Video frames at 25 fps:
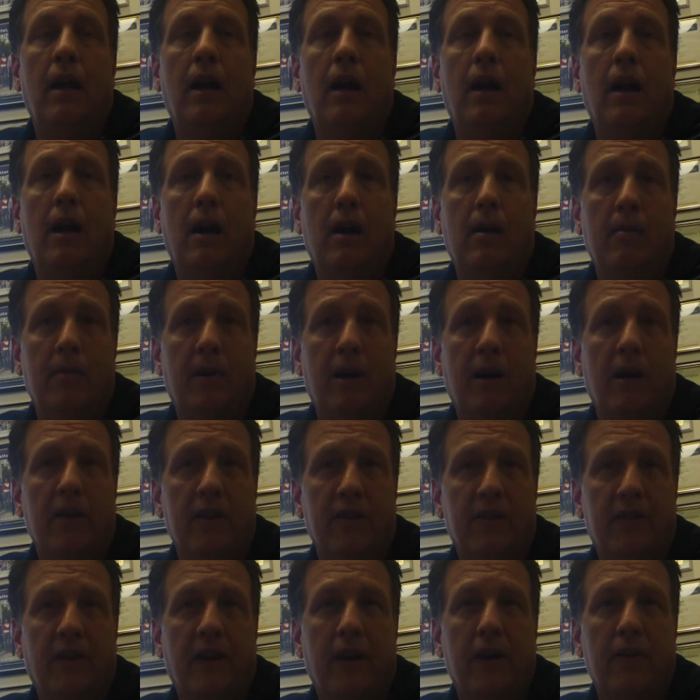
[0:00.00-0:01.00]
Um, on
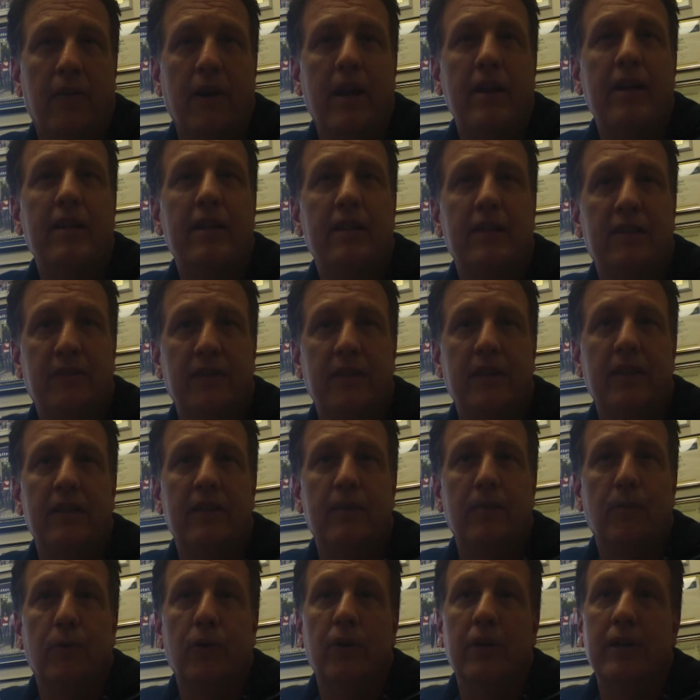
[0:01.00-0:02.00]
the fire readiness fee,
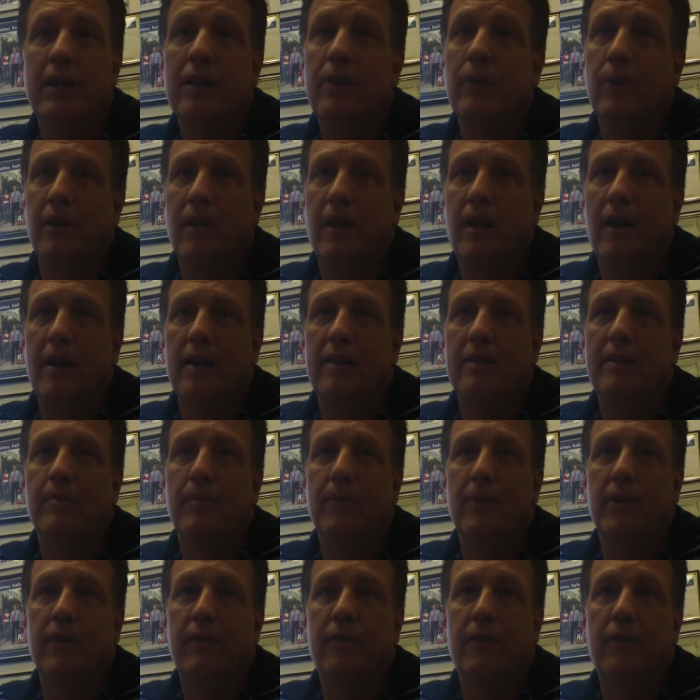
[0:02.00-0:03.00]
that's more
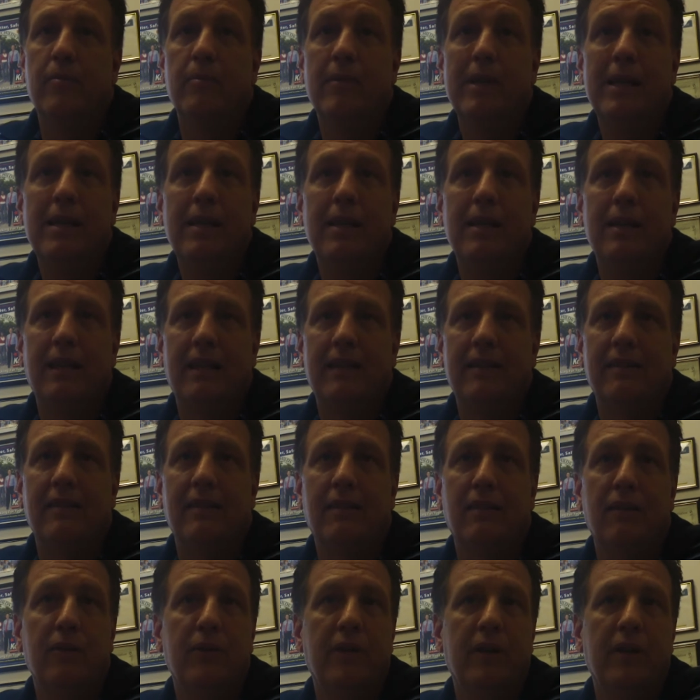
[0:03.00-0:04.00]
equalized, but for me, that's
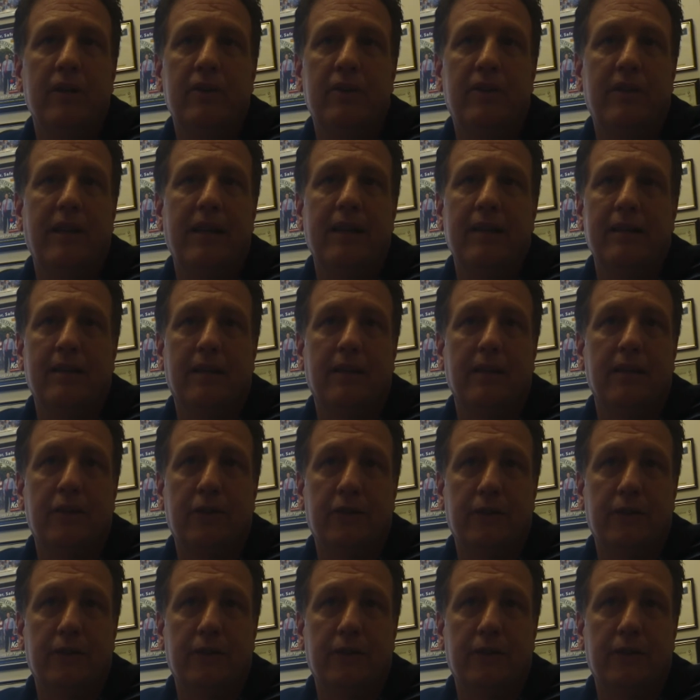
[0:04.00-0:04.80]
including things like